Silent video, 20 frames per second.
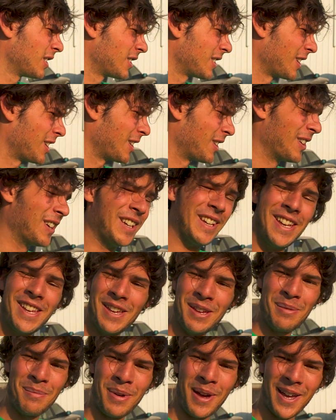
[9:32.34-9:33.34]
So
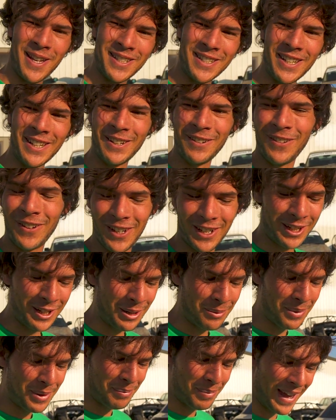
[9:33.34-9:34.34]
positive, good
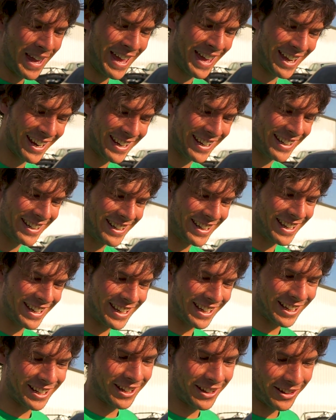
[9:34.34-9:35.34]
to be back in
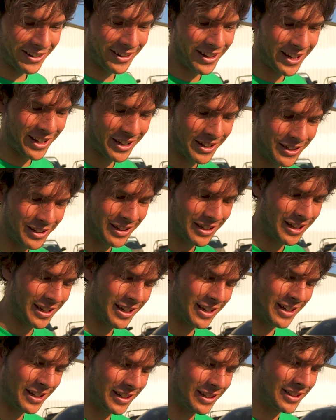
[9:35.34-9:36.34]
Colorado,
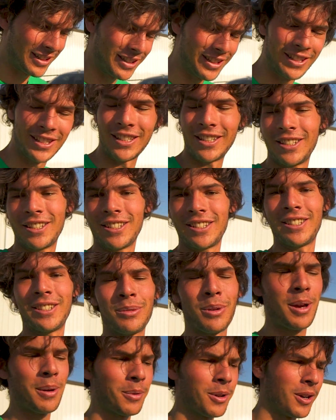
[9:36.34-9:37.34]
and this is just
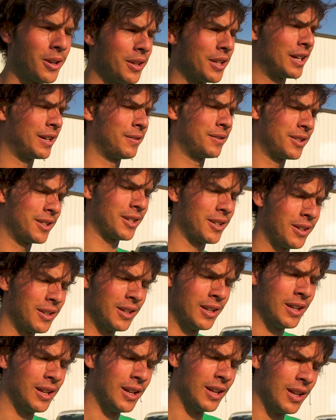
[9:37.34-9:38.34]
swap car life. So
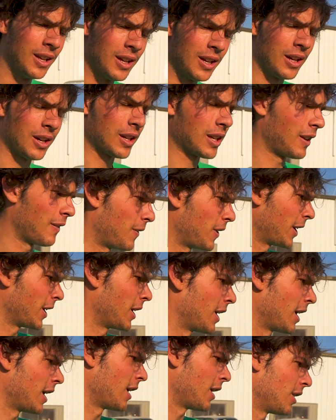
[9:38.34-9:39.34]
I'll get it
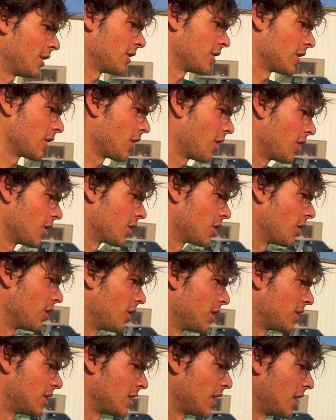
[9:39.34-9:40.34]
figured out. There's a car show
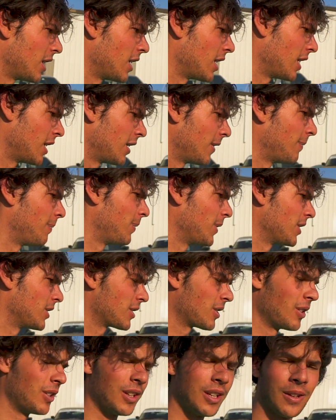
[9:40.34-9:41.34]
this Sunday.
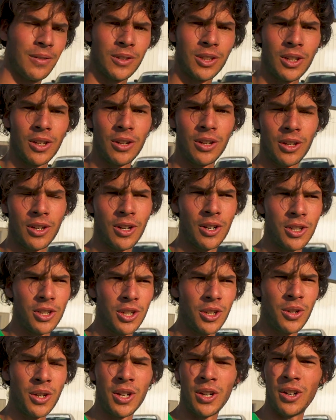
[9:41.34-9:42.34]
It's good enough to go to the car
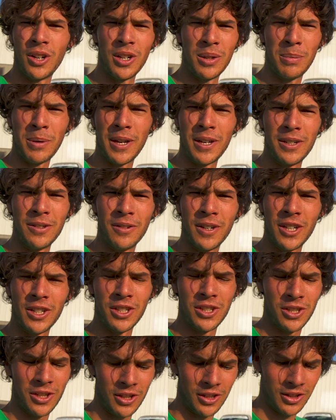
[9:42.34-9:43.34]
show. I already paid to
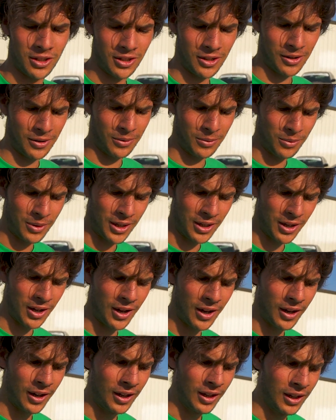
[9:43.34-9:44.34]
register, so why
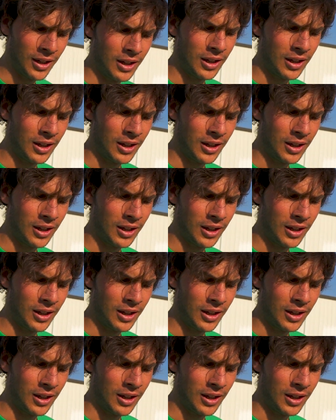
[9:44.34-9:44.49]
not?